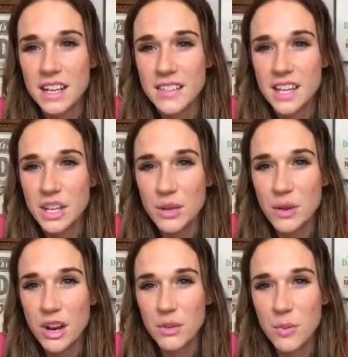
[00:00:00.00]
Then you
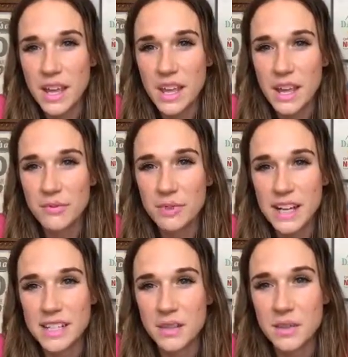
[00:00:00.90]
aren't waking up
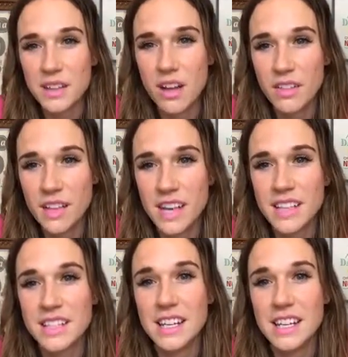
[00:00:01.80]
frantic with all the kids